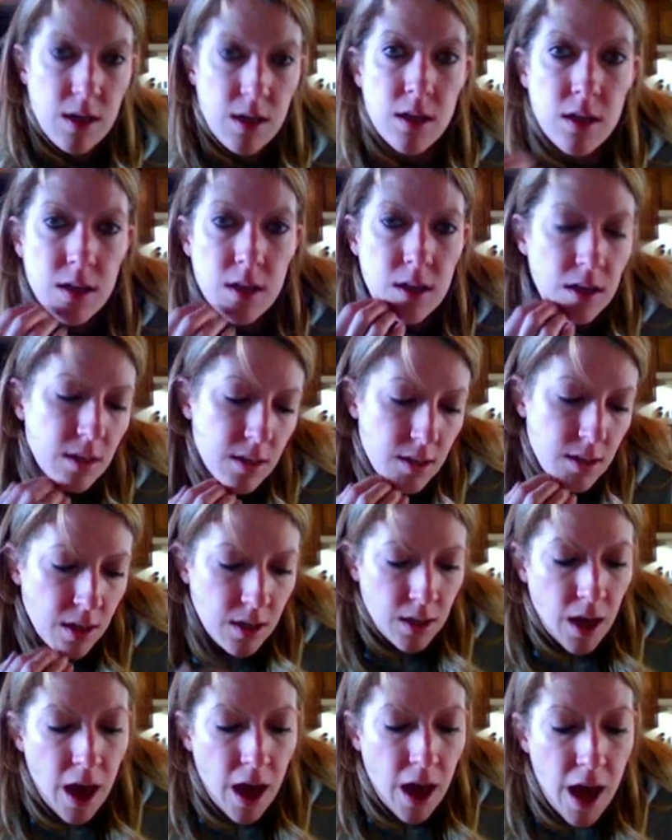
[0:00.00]
Every
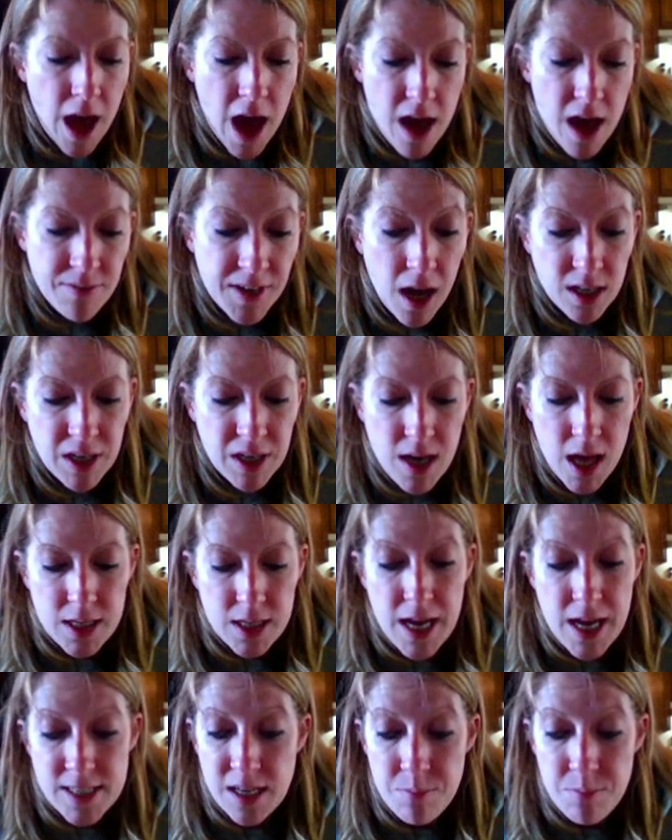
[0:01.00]
honeybee colony has a
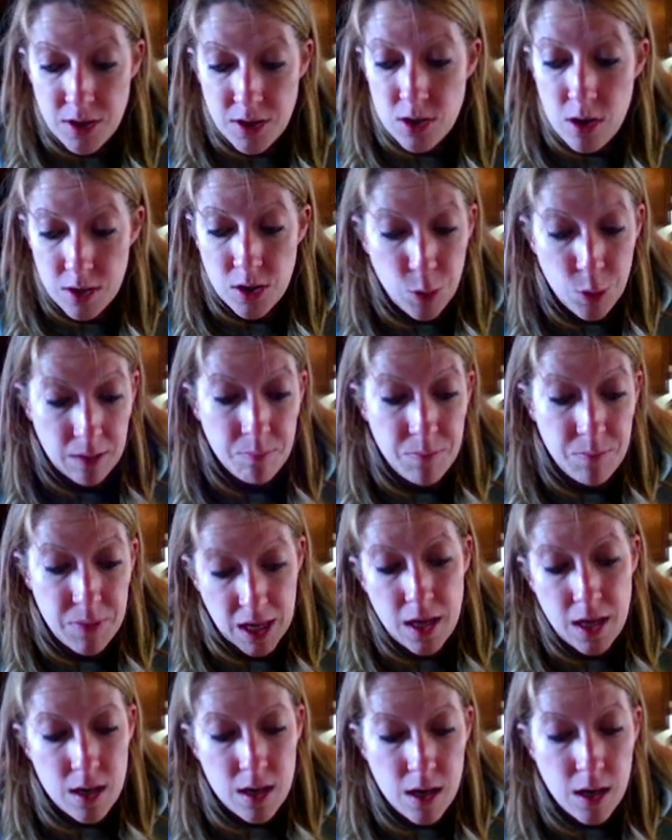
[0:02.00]
mother called the queen
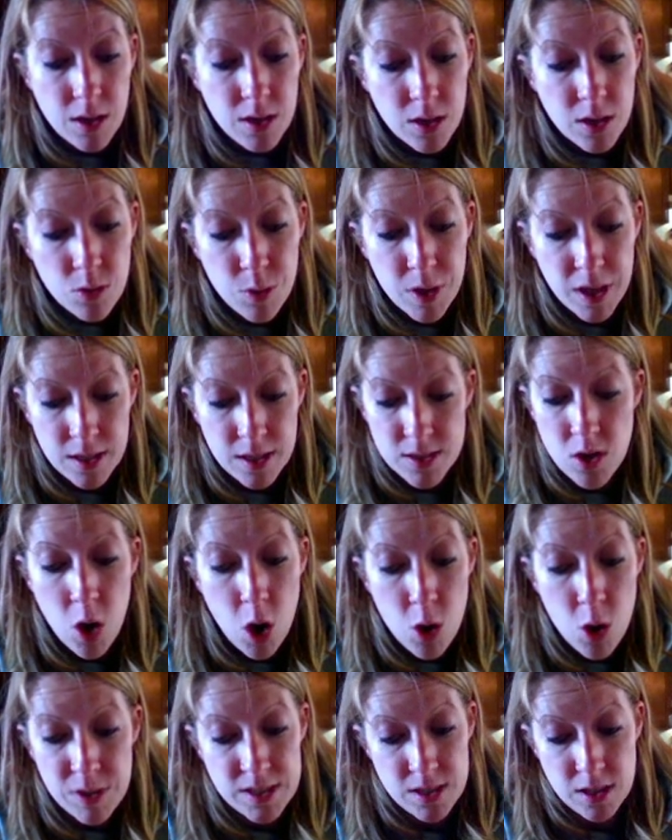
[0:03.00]
bee. The queen is
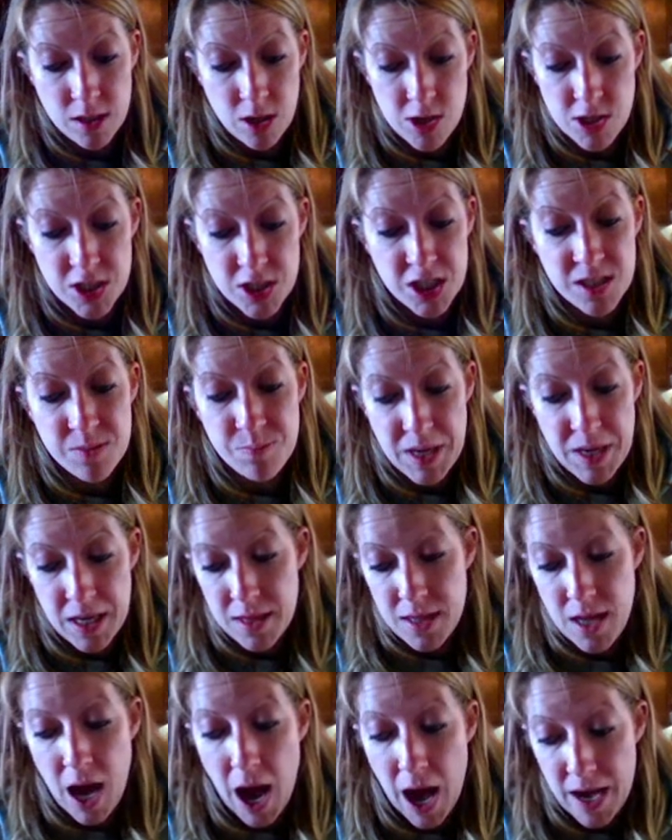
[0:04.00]
always the largest bee in
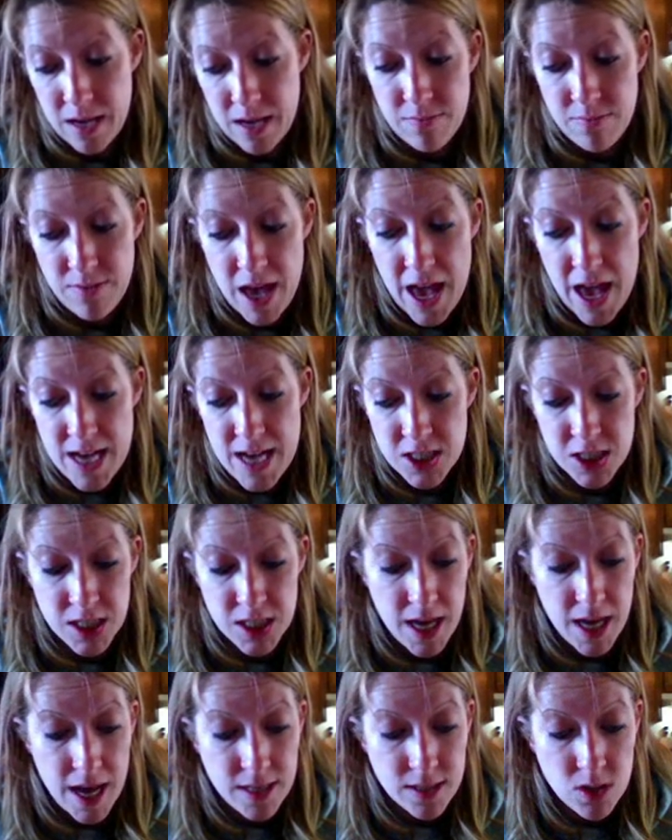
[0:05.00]
the hive, and
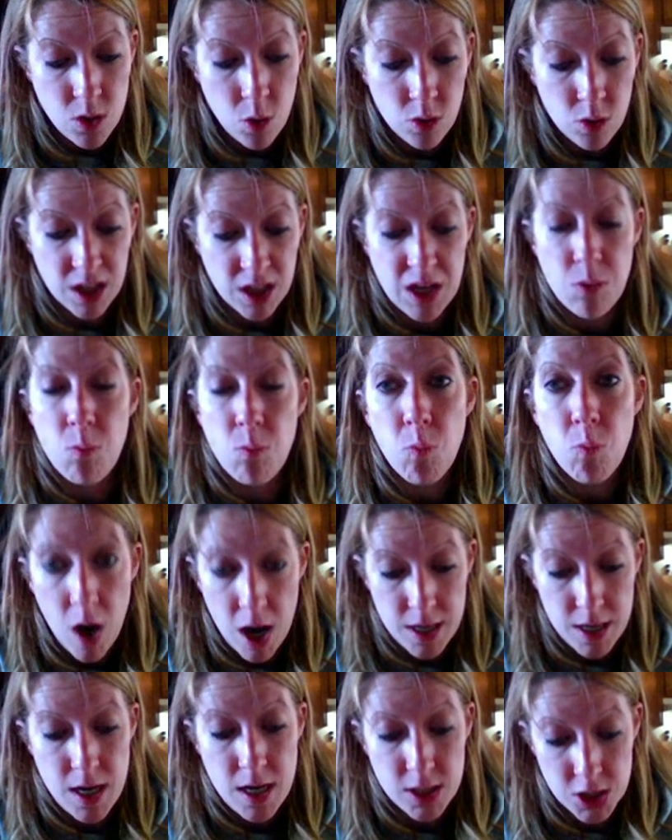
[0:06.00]
she has only
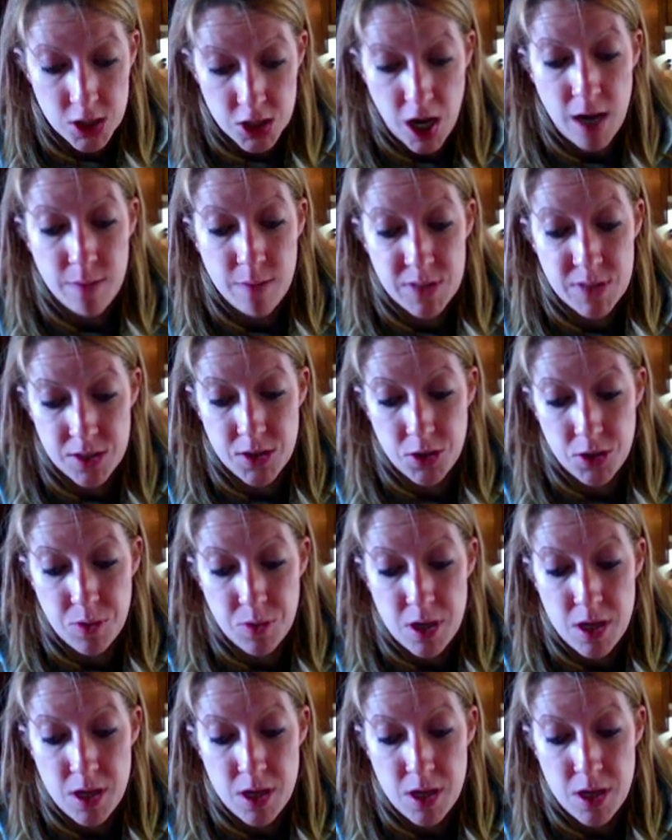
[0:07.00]
one job to do.